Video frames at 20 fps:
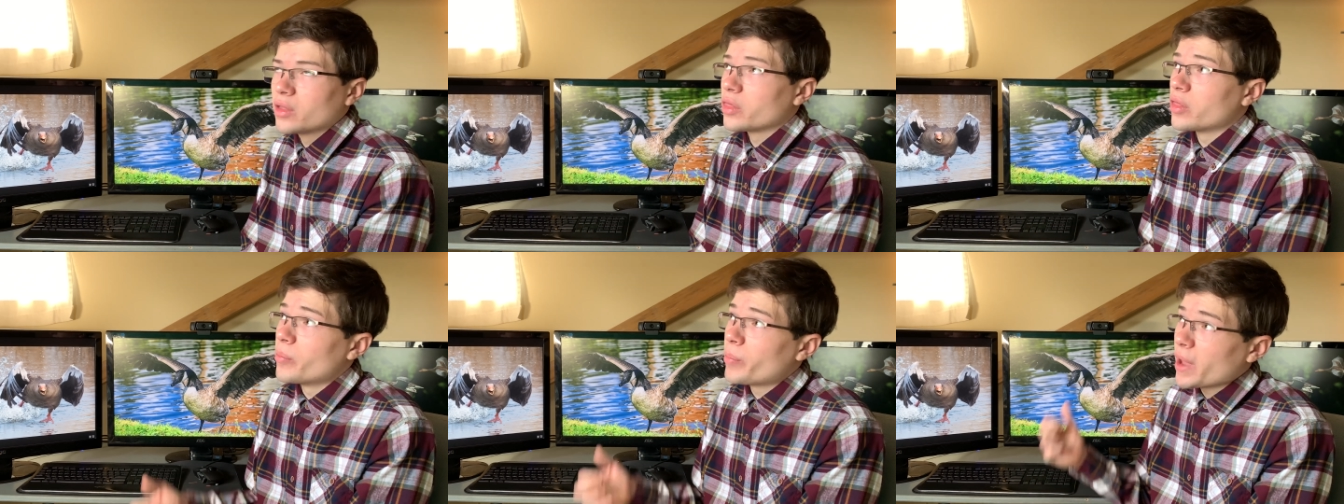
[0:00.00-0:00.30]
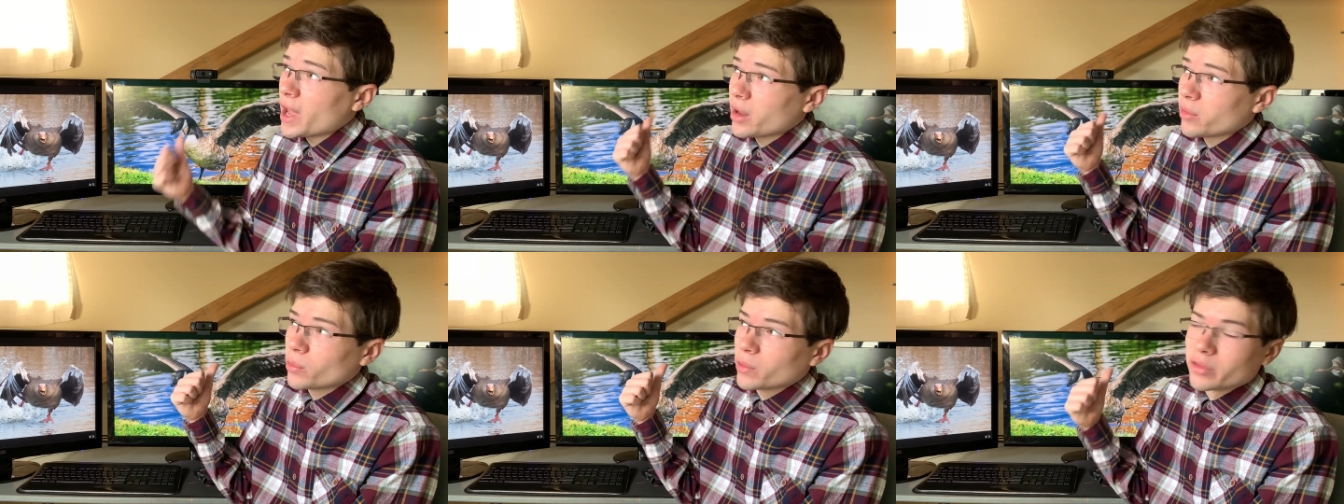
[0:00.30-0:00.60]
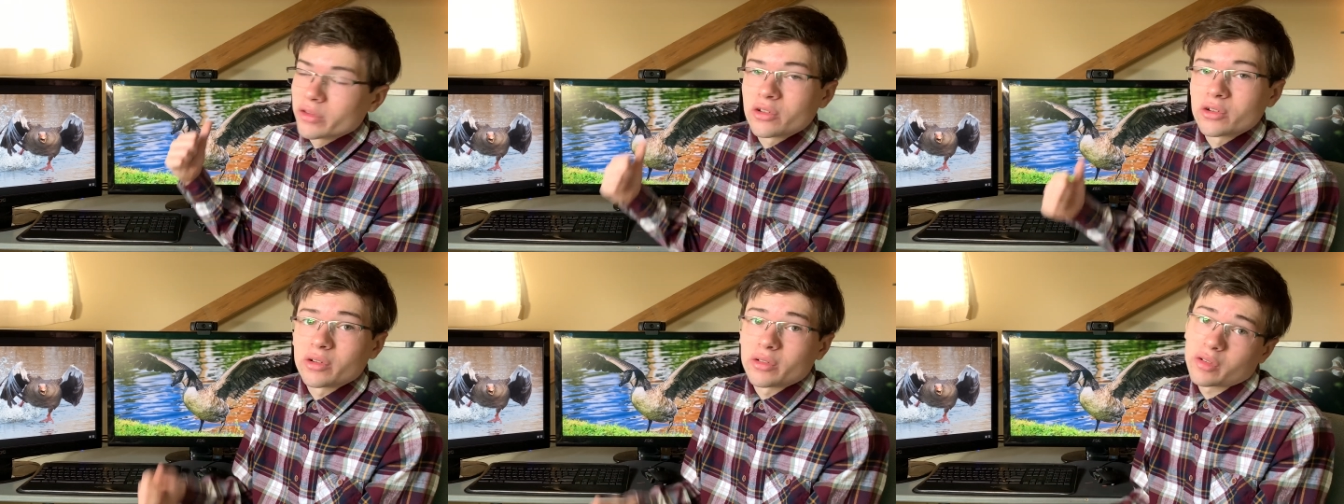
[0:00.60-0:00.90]
the bad
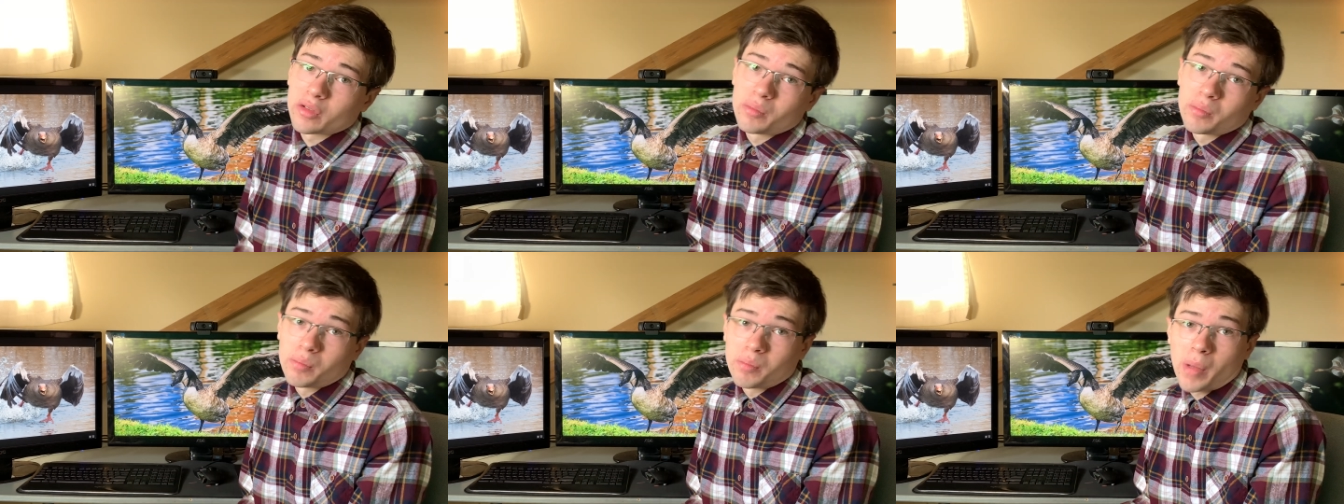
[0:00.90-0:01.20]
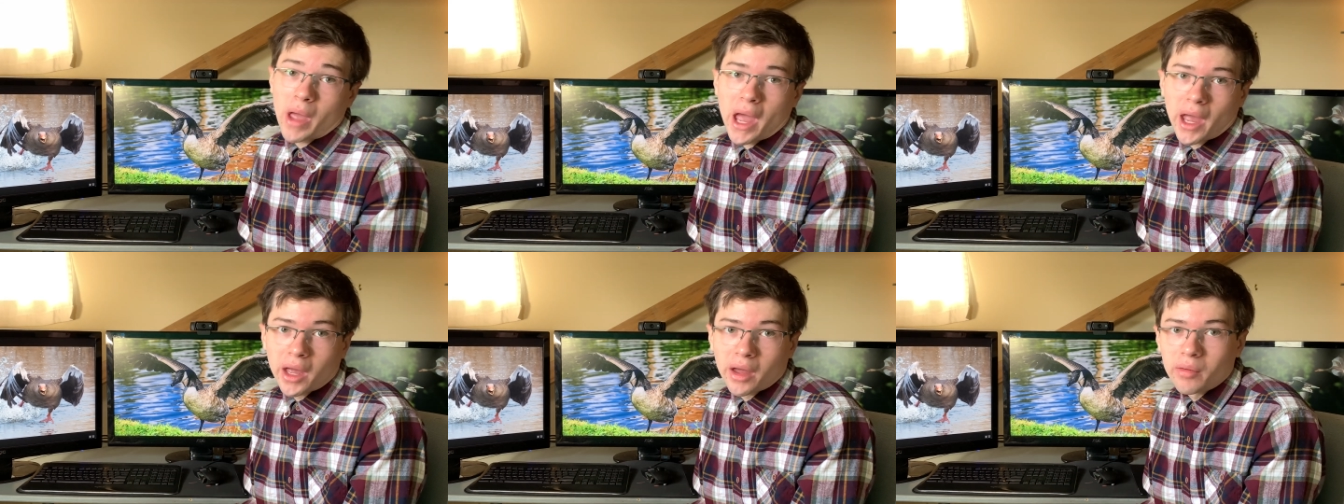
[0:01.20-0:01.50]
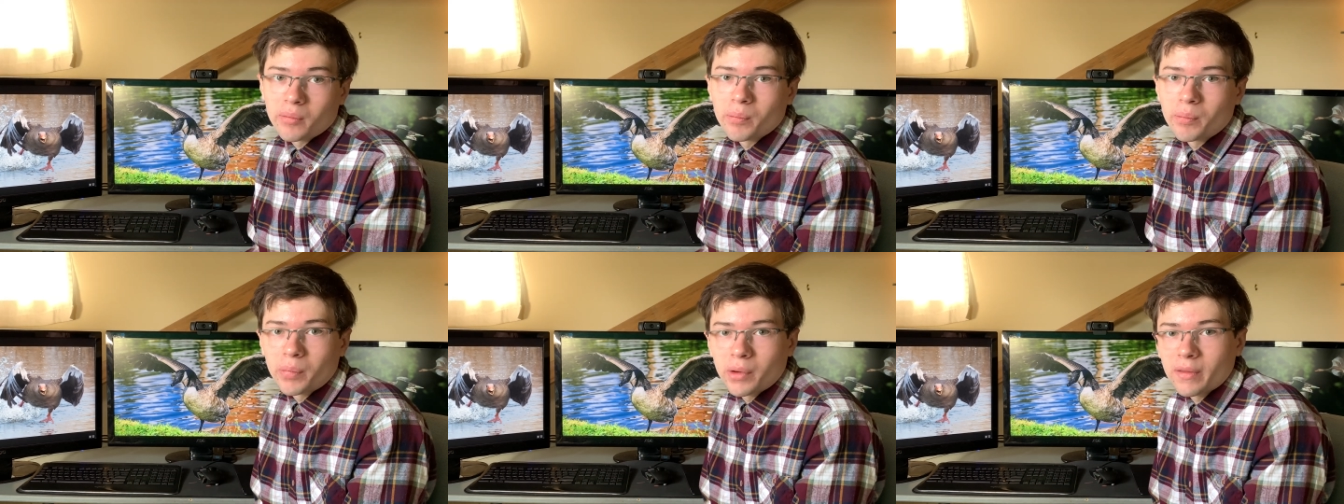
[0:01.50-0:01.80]
one's just
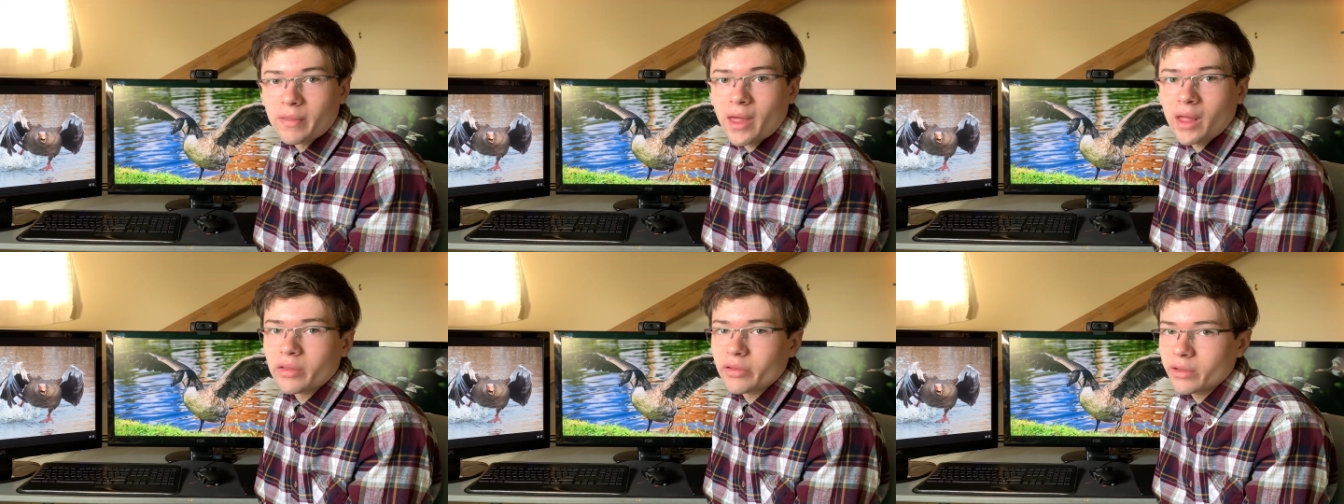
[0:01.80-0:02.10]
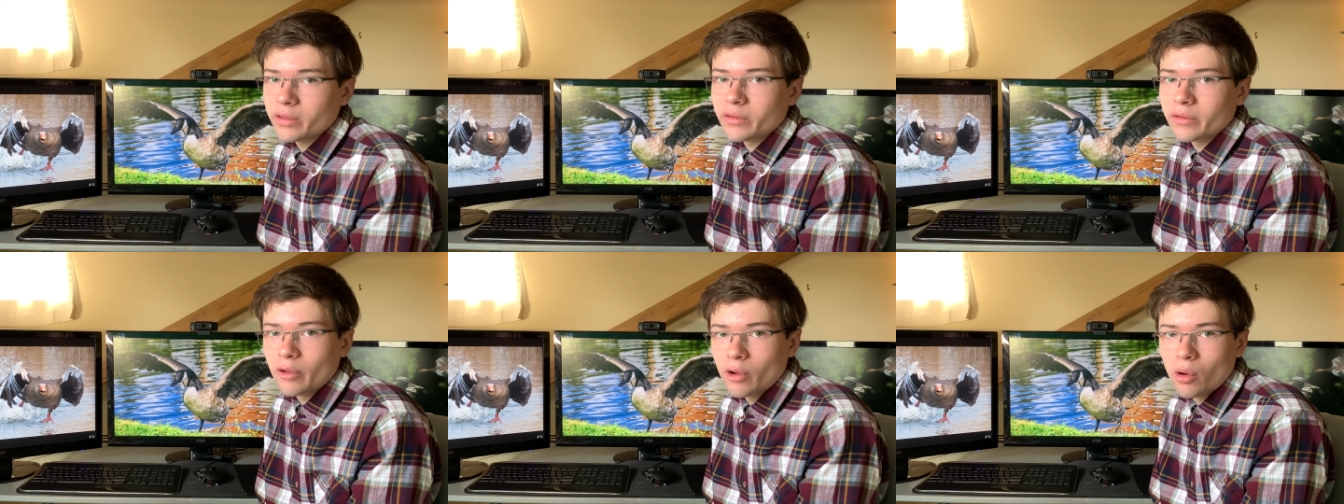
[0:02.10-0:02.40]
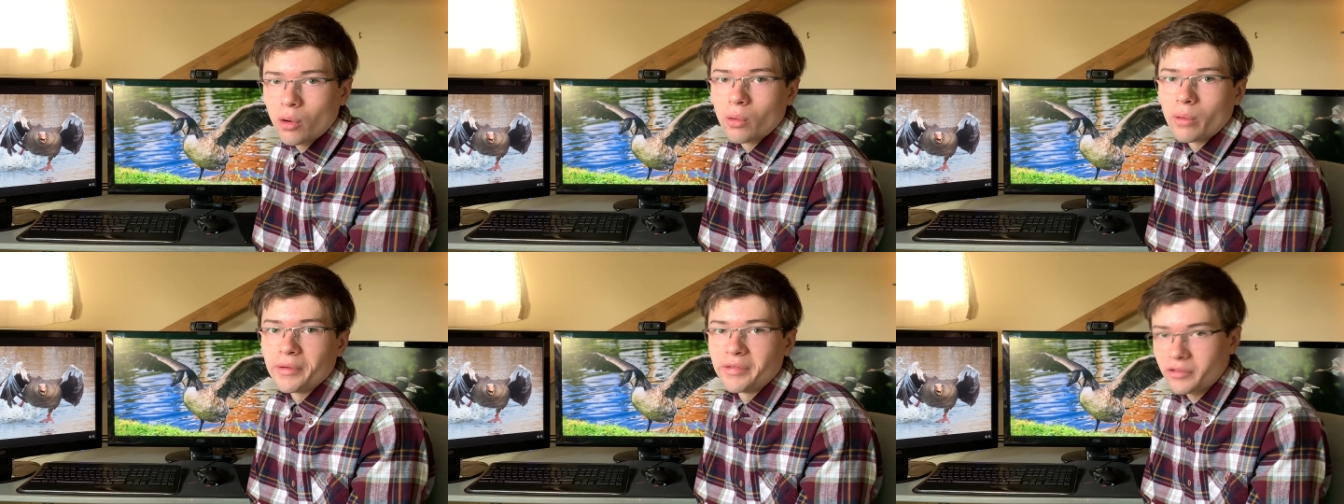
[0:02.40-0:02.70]
bad, but that's its
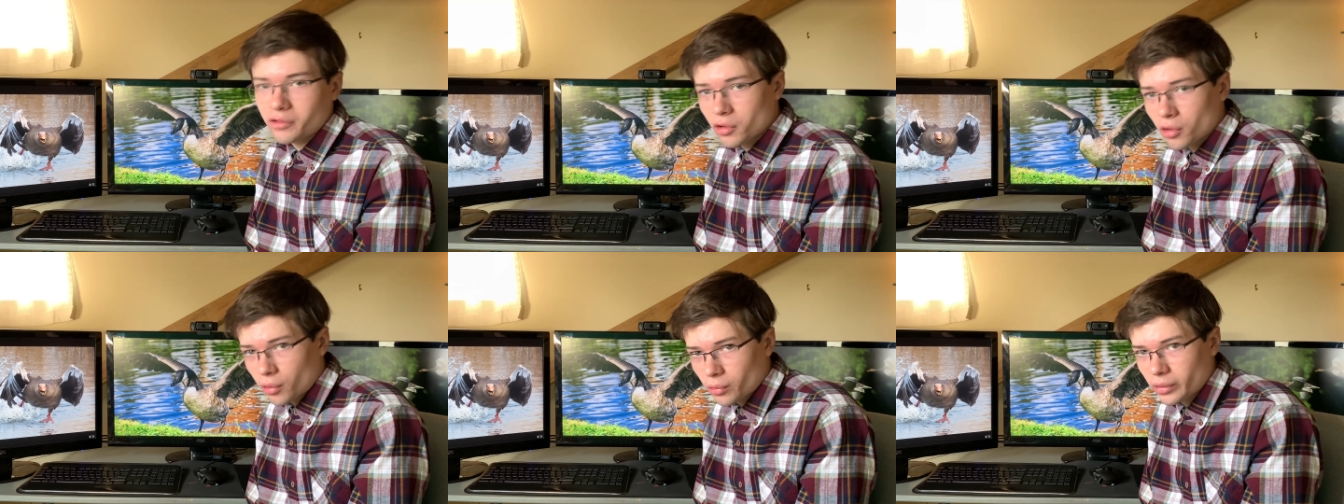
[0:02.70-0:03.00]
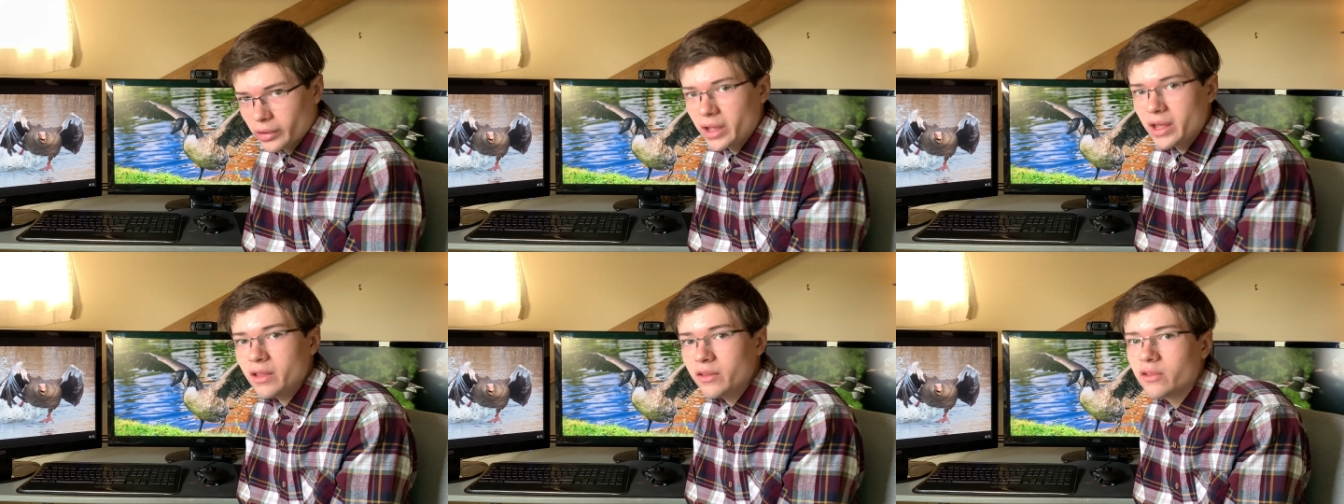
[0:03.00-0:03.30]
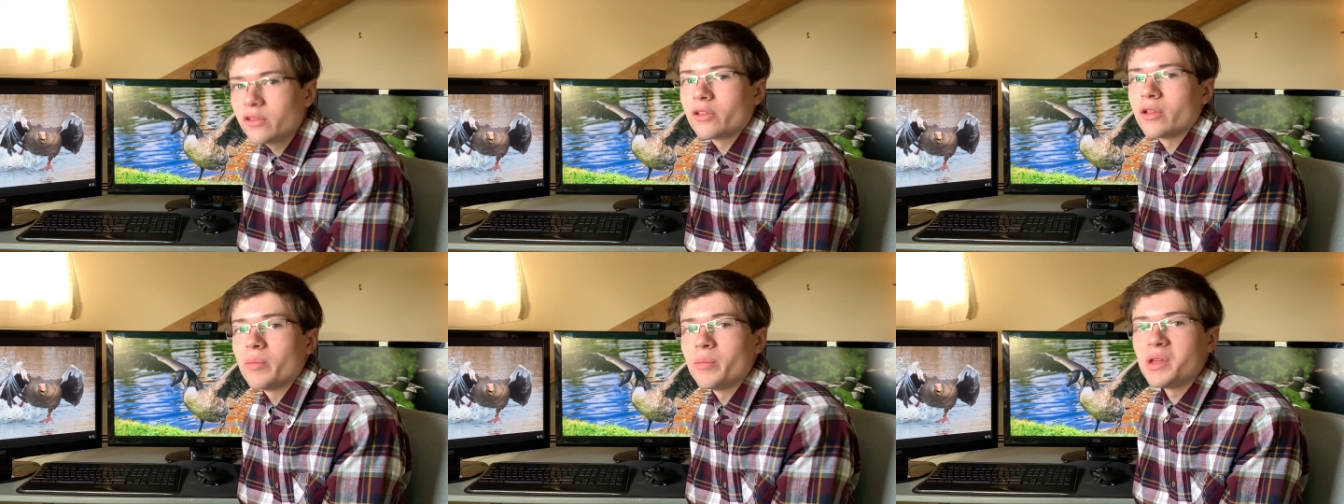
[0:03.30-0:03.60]
goal. Its goal
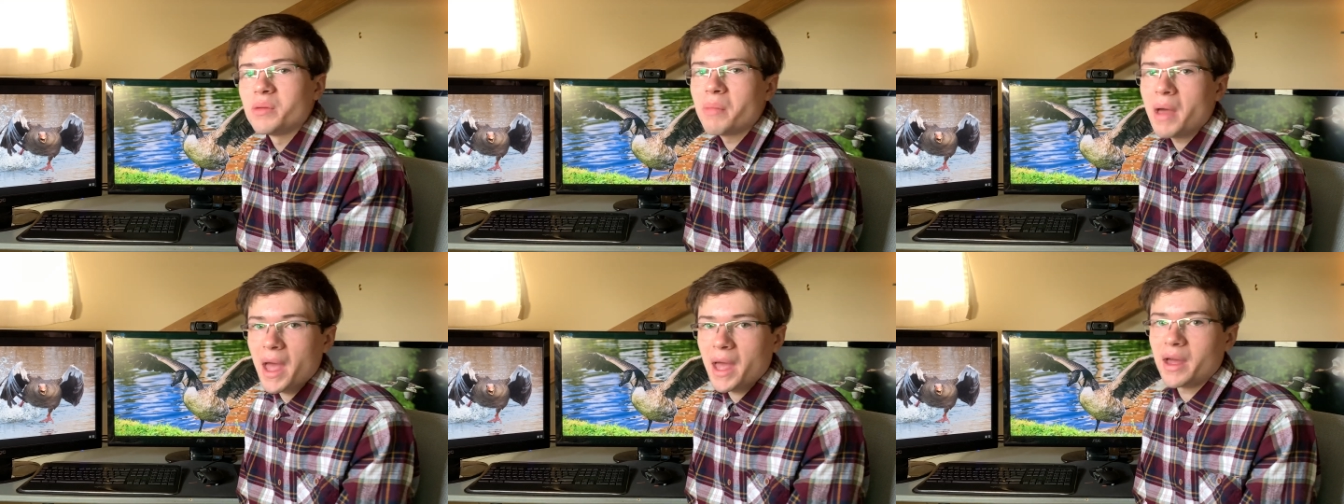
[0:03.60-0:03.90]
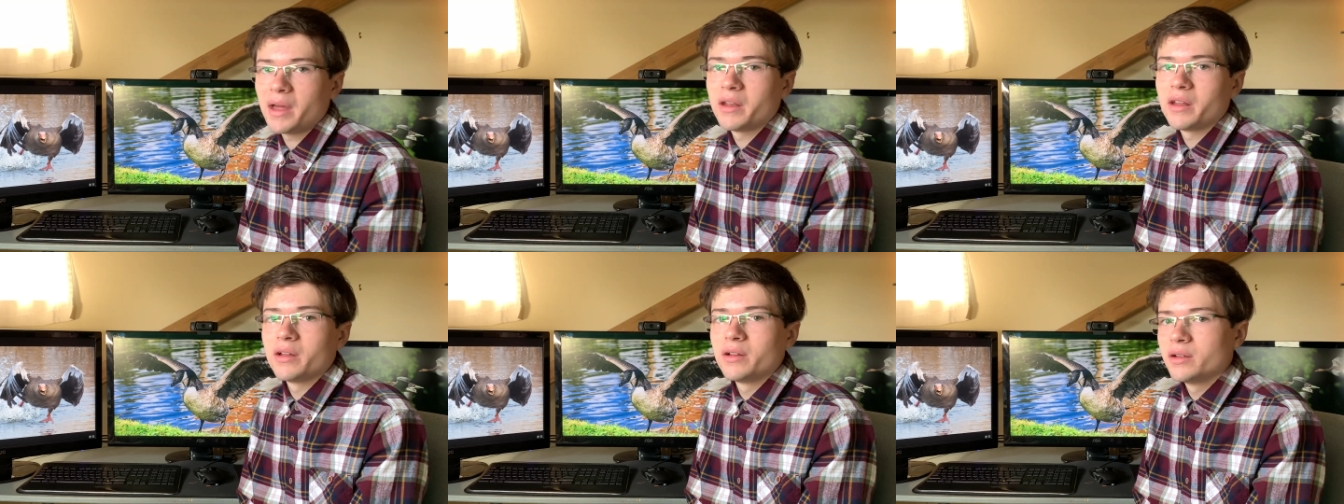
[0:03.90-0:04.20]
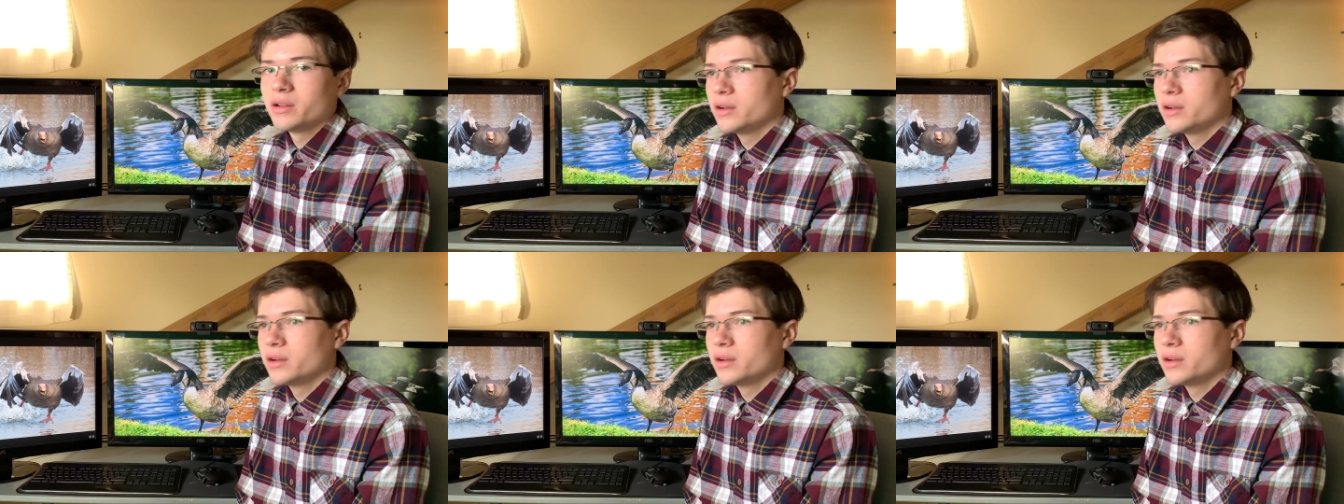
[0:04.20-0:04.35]
is to be bad.